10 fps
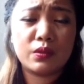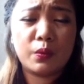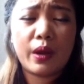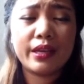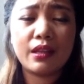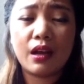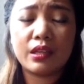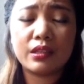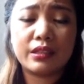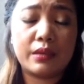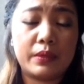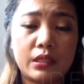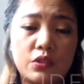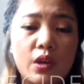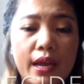why not give it
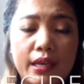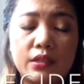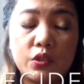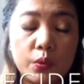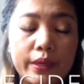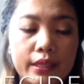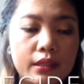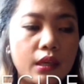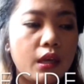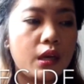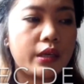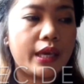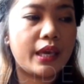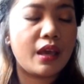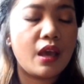a try, do it.
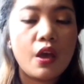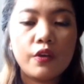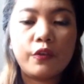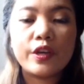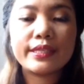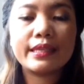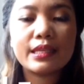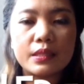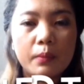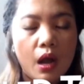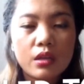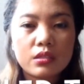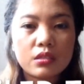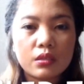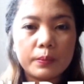Okay? For 6
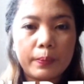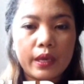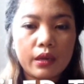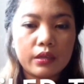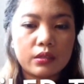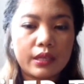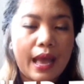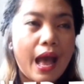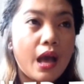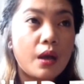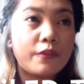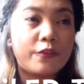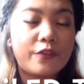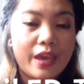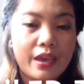months of period, I
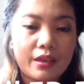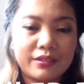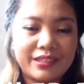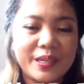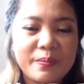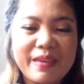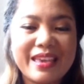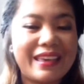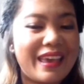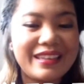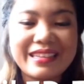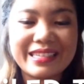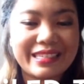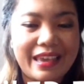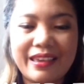failed to make any
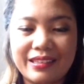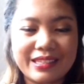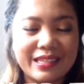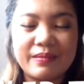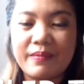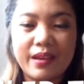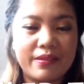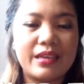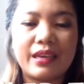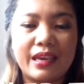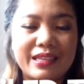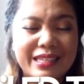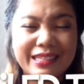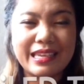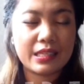sales in Mary Kay.
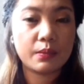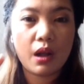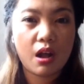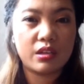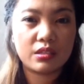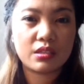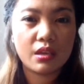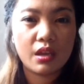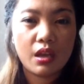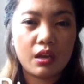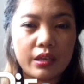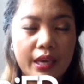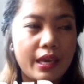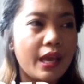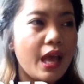6 months.
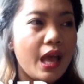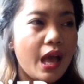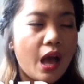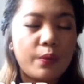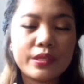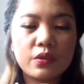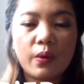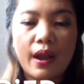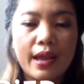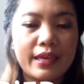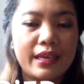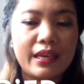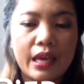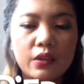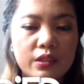Okay? I was
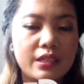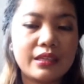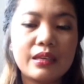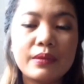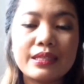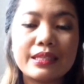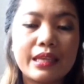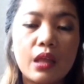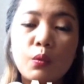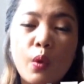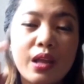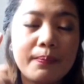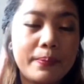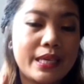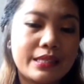crying. I couldn't even sell
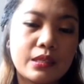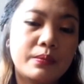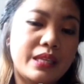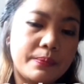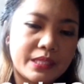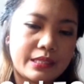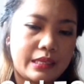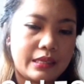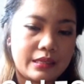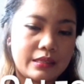one piece of lipstick